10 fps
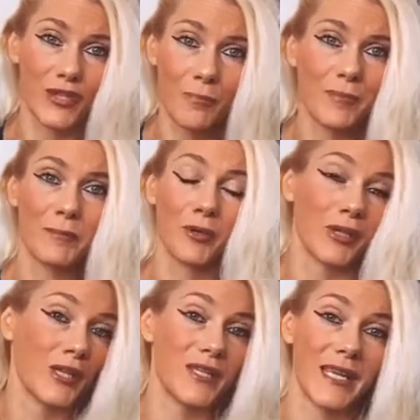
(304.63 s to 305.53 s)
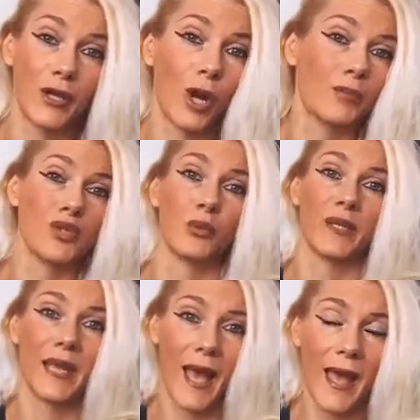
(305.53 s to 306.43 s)
some people, it could take up to a
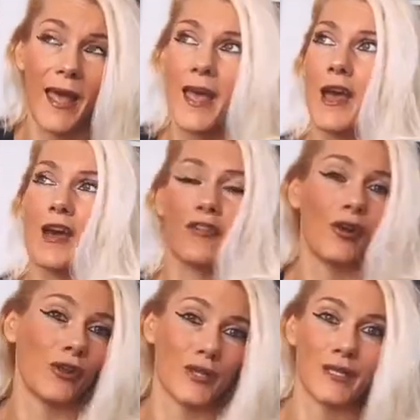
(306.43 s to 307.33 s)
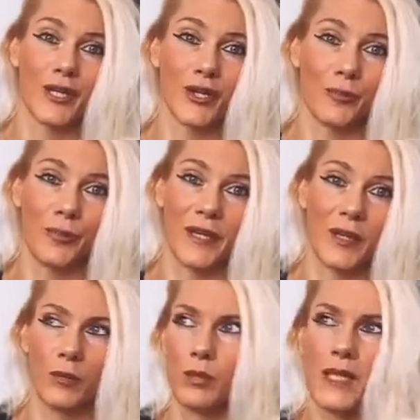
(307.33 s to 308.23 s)
year. For others, it could be
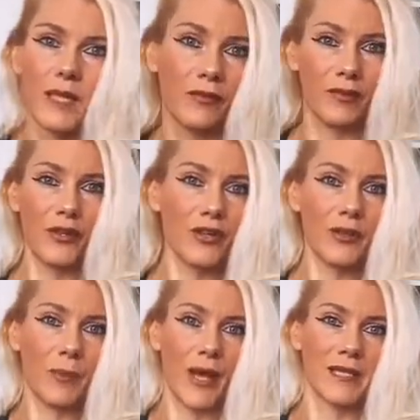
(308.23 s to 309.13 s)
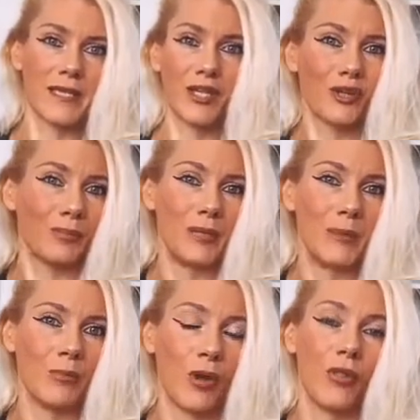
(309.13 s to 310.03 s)
a week. For another person, it could be a
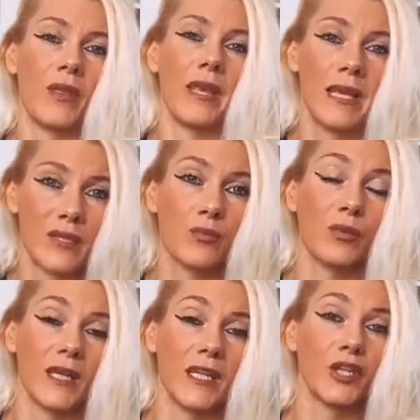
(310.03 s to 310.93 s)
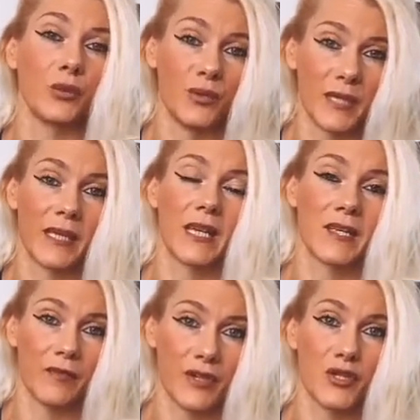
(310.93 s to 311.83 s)
month. It is really unique,
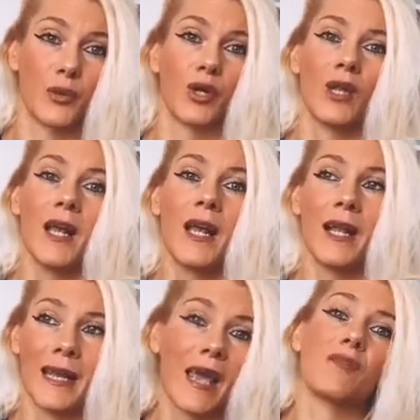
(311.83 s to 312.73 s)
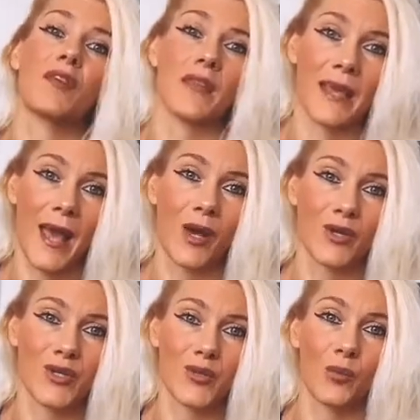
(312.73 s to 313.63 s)
individual. Like everything
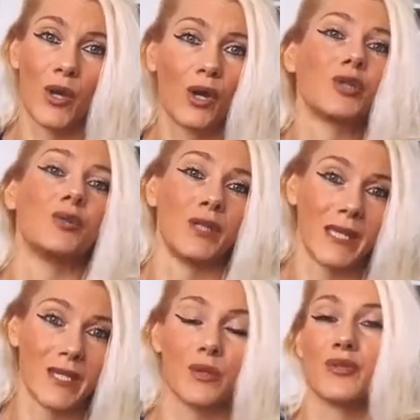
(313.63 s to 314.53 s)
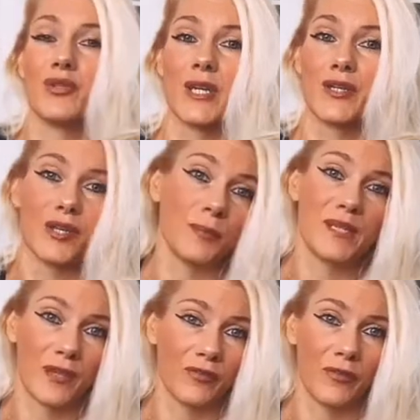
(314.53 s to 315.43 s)
else, we are unique. So it's going to
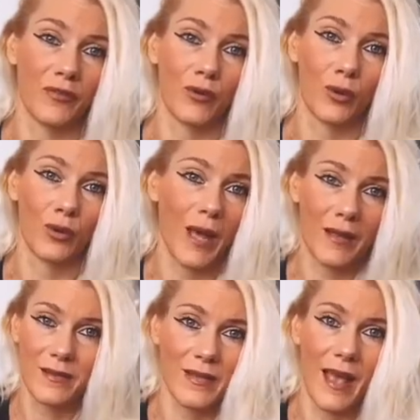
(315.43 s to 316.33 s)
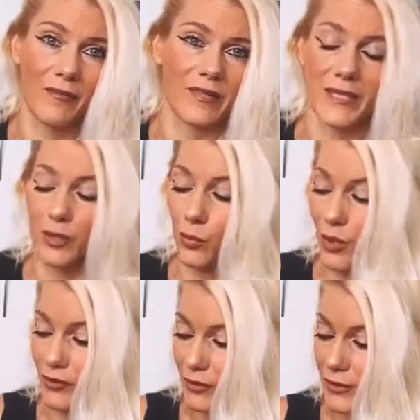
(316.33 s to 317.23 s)
be different for every single
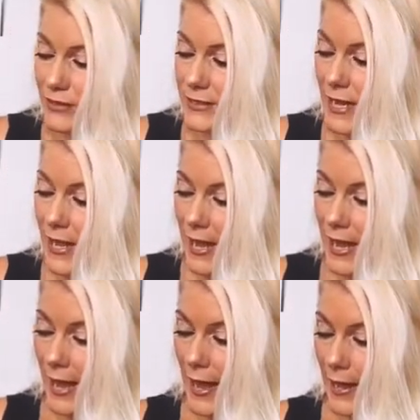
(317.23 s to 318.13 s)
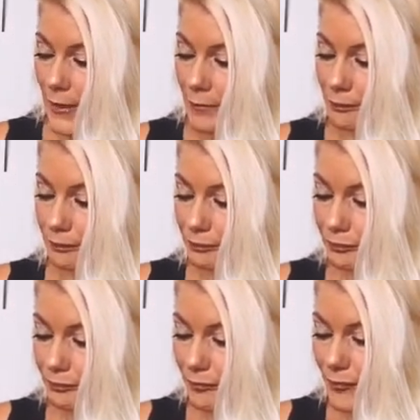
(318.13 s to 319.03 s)
one of us.
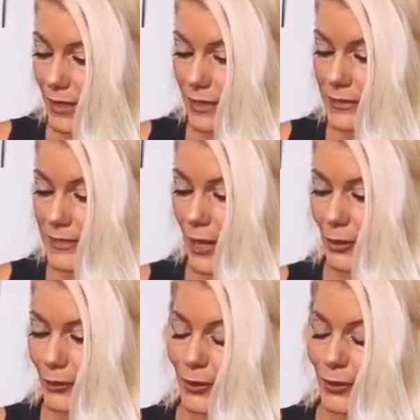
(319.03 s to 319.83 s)
So